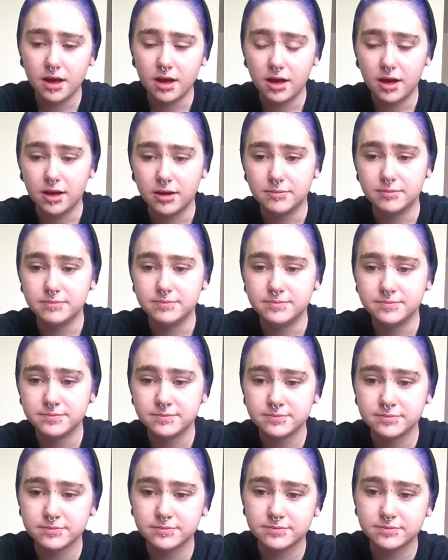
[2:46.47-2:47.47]

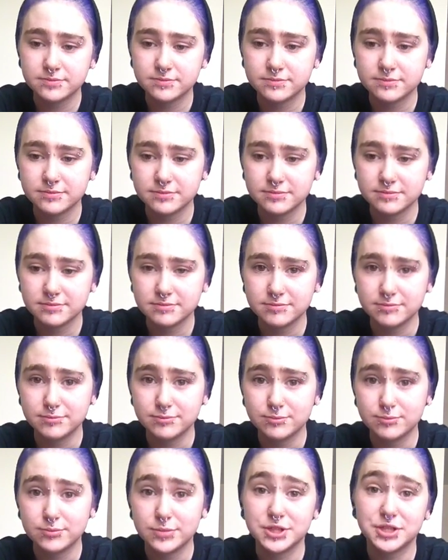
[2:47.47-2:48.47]

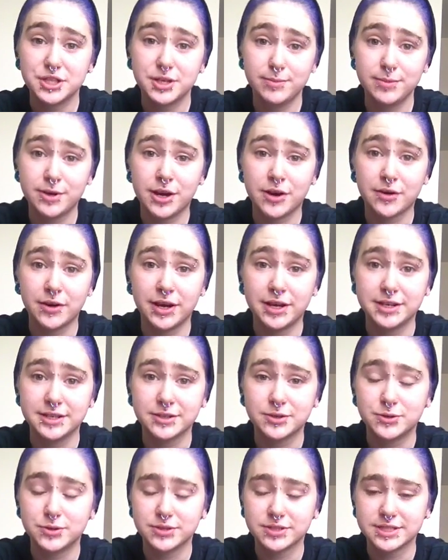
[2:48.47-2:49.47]
But Tim Curry, and of
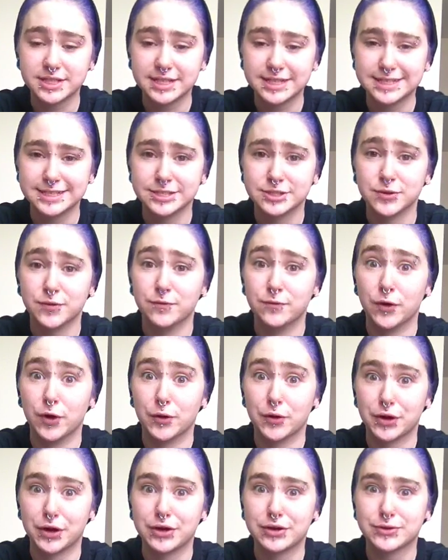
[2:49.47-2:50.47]
course it is
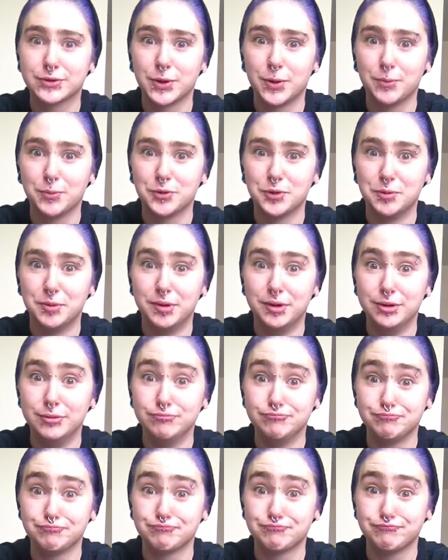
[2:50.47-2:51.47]
very acceptable.
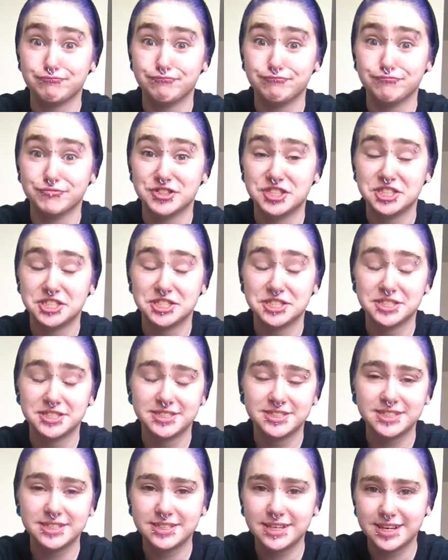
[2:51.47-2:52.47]

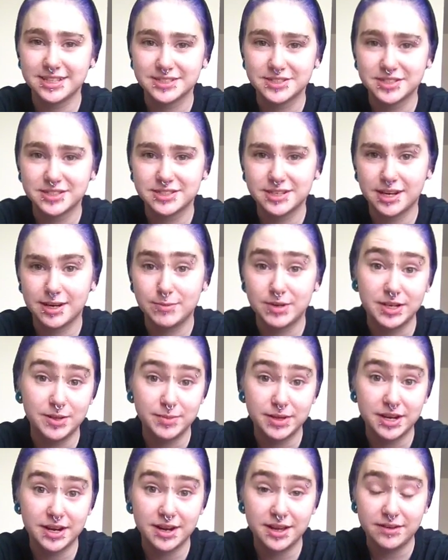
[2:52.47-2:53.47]
As you can tell, I'm a little
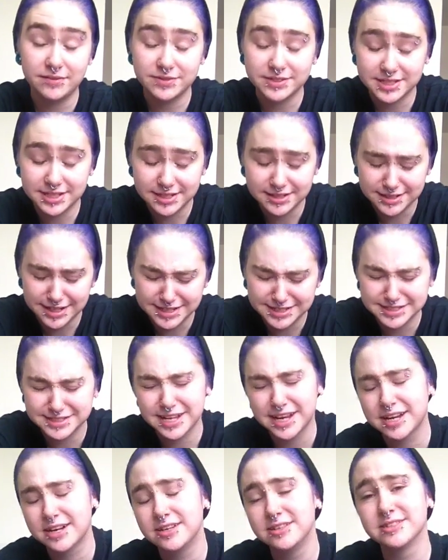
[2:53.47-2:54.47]
bit in love still. I
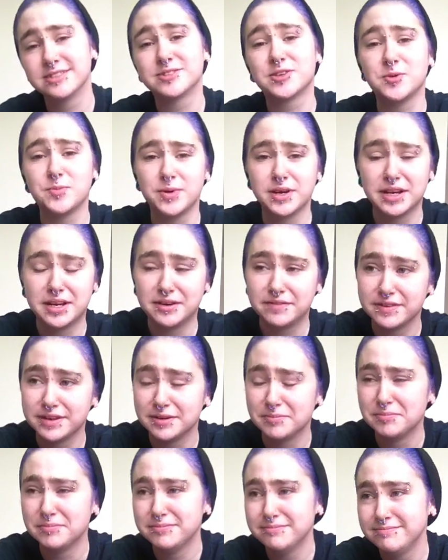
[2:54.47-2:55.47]
can't stop, I love
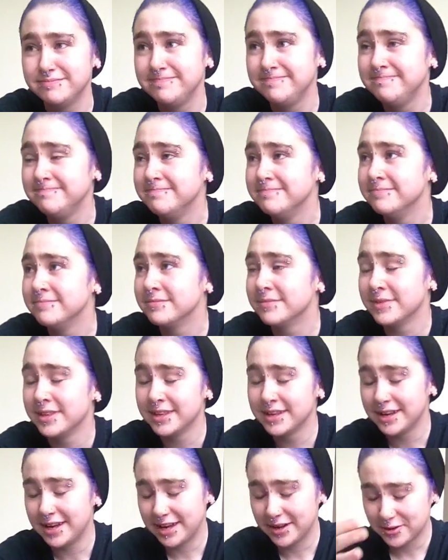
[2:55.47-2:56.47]
him.
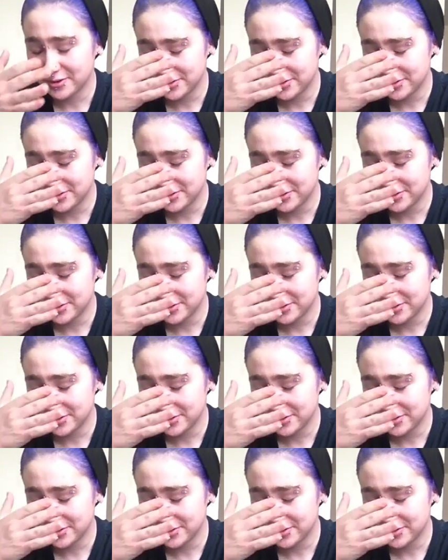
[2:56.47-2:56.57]
Hang